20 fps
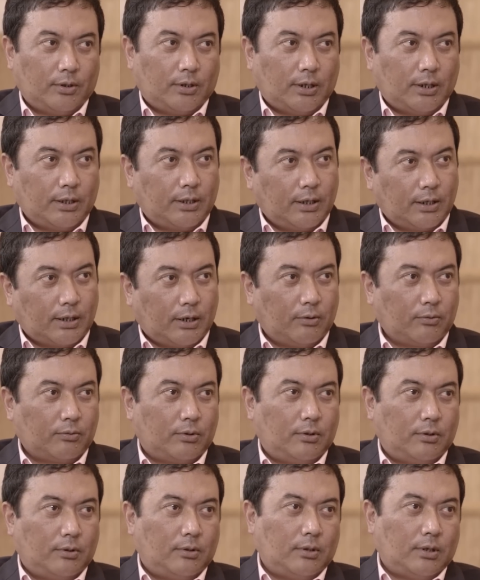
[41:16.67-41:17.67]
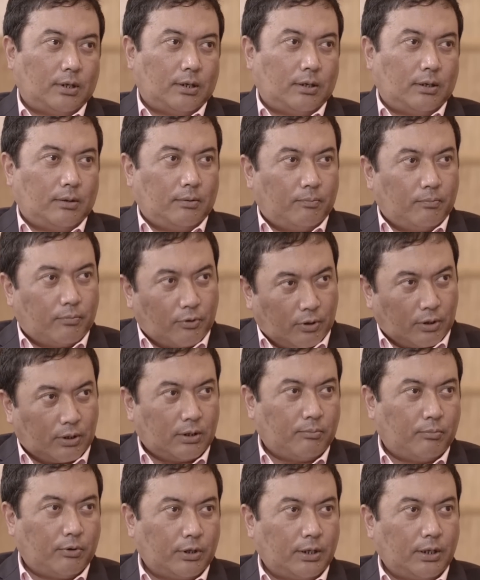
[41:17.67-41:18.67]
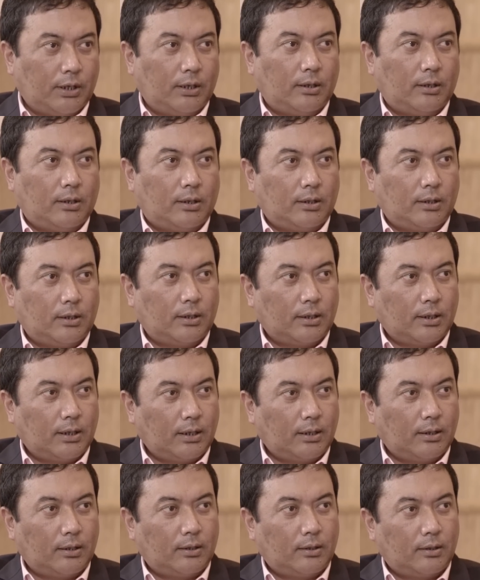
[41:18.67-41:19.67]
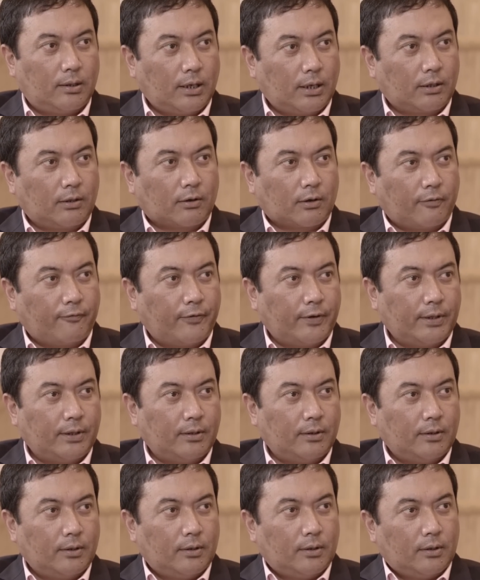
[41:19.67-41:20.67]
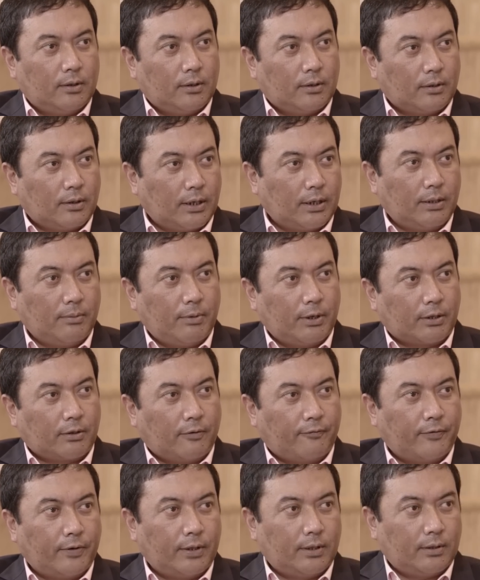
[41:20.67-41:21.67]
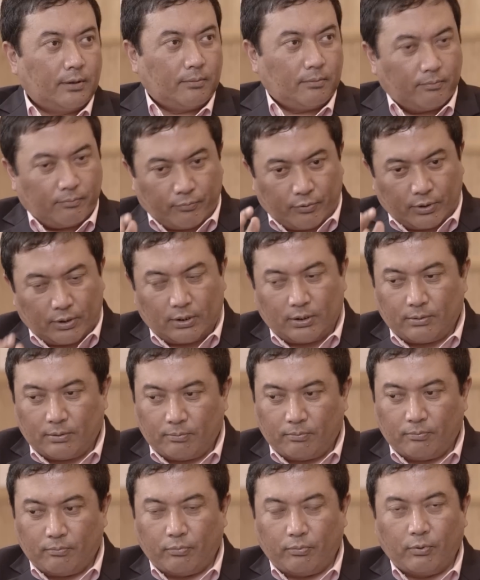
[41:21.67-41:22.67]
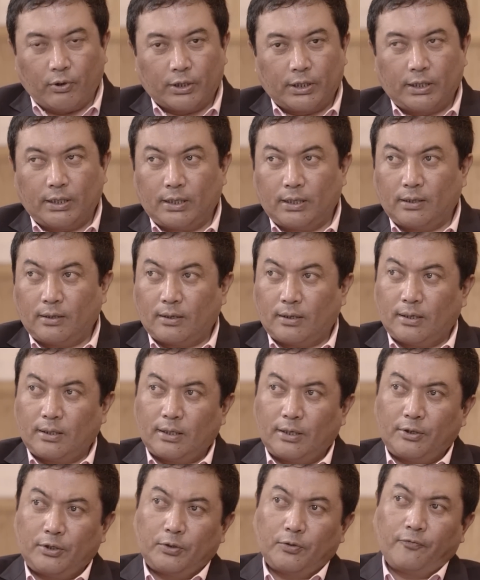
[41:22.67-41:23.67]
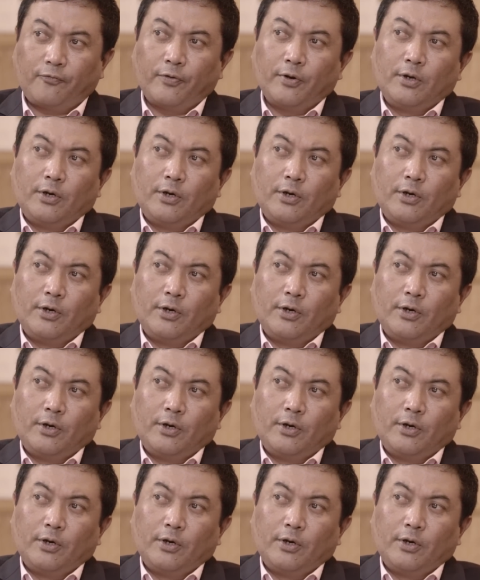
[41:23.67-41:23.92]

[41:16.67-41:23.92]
I brought the body, and then I take the coffin, ready-made coffin, put the body there, and I used to